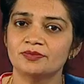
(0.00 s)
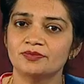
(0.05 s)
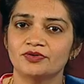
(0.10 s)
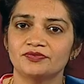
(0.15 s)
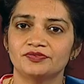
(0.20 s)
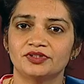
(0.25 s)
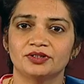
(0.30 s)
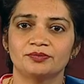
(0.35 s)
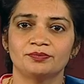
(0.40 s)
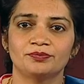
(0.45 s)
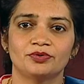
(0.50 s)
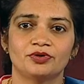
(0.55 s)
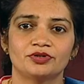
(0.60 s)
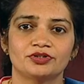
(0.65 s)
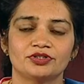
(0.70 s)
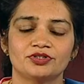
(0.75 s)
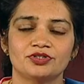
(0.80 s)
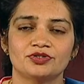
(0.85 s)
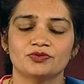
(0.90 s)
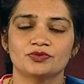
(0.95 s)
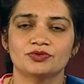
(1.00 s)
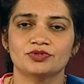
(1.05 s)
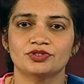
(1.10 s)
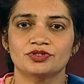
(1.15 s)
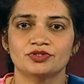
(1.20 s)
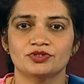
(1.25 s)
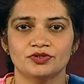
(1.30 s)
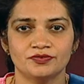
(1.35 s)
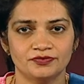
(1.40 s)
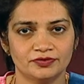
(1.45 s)
of the important
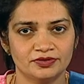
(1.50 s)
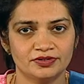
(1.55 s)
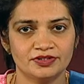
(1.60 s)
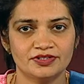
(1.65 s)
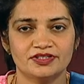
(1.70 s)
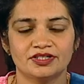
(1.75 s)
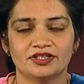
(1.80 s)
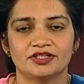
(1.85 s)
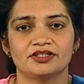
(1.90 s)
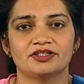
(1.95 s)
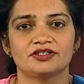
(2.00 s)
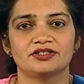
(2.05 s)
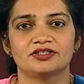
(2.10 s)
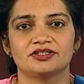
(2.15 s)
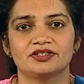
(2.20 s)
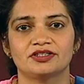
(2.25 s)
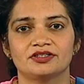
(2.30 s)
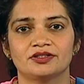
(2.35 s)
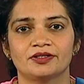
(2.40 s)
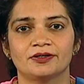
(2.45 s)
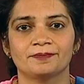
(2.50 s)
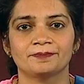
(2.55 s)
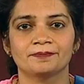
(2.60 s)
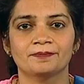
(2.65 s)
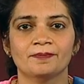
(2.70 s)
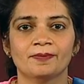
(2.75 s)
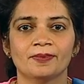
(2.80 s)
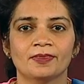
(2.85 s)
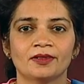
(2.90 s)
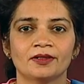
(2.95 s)
sources of secondary data.
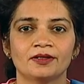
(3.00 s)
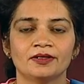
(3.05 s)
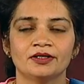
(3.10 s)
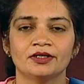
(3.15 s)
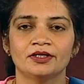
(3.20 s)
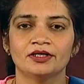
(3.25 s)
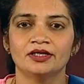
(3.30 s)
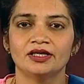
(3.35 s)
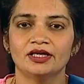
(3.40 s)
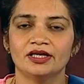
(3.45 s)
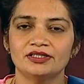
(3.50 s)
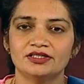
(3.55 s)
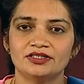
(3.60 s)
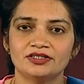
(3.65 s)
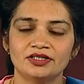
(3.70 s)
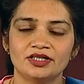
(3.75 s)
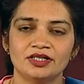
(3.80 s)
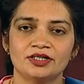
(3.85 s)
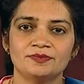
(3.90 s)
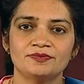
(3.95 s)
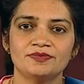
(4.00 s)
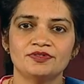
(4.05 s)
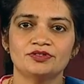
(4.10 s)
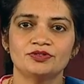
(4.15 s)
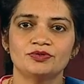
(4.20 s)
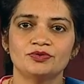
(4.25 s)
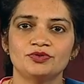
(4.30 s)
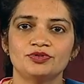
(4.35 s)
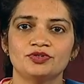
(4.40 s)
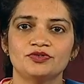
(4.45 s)
At times,
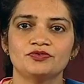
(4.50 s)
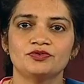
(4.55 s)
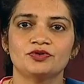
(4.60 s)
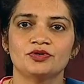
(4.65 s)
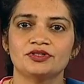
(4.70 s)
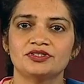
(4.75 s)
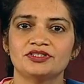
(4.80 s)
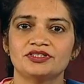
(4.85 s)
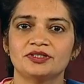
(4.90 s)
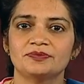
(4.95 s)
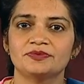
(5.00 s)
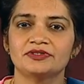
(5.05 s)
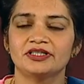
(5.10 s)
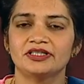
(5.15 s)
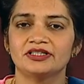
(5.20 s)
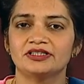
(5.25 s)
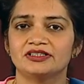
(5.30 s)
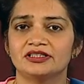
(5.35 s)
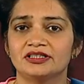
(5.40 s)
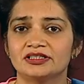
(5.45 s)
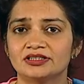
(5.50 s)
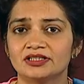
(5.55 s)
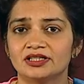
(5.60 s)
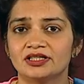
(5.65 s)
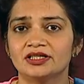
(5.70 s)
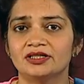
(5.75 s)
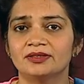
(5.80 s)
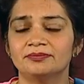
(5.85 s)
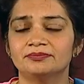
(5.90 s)
use of concepts like data,